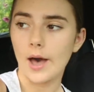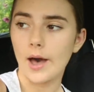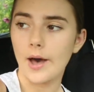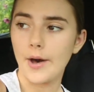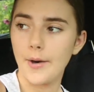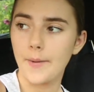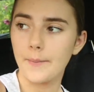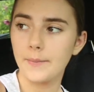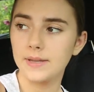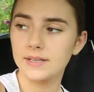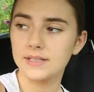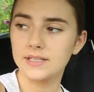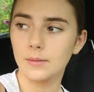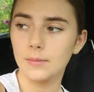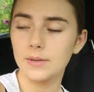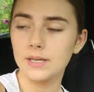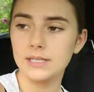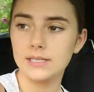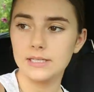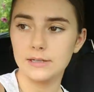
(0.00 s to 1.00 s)
Um, it's
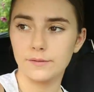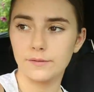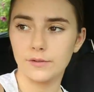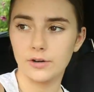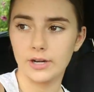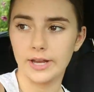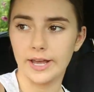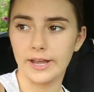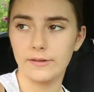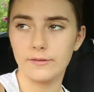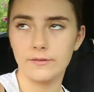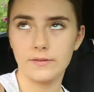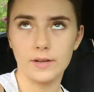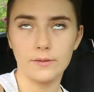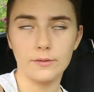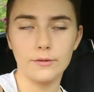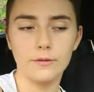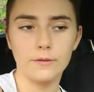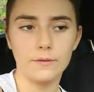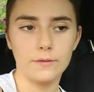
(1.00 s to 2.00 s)
something different. I've
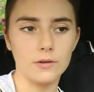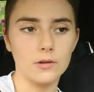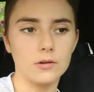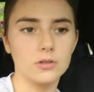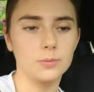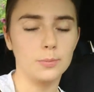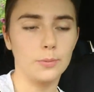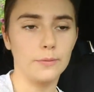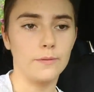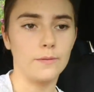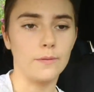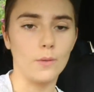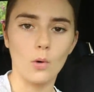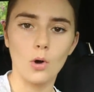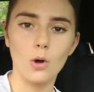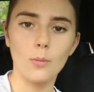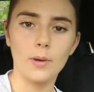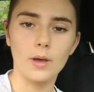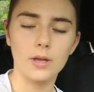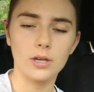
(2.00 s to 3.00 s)
never vlogged
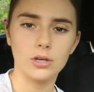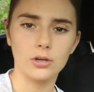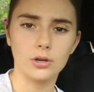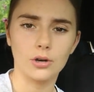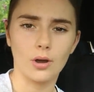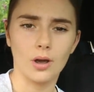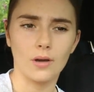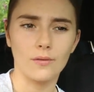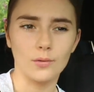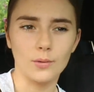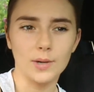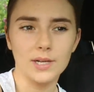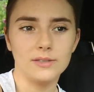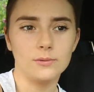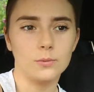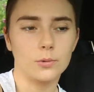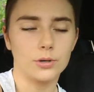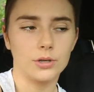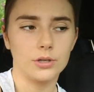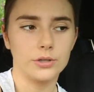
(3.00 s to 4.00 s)
before but you know I've
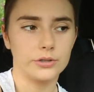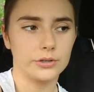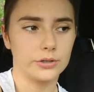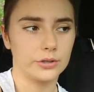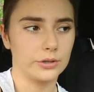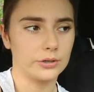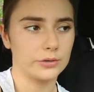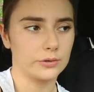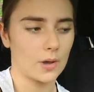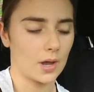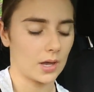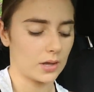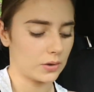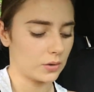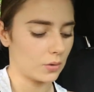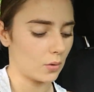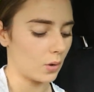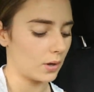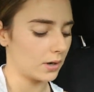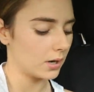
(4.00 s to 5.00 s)
always wanted to so I
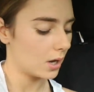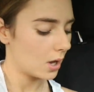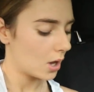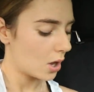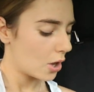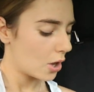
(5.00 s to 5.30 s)
thought